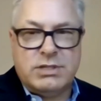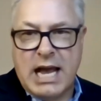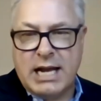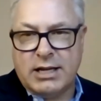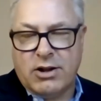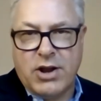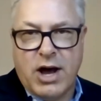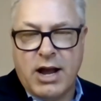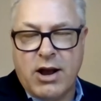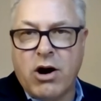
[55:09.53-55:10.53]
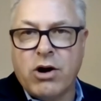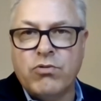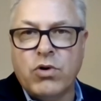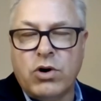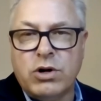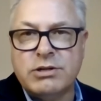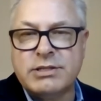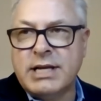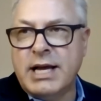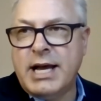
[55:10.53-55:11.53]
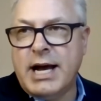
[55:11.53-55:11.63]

Daniel and I, our roles,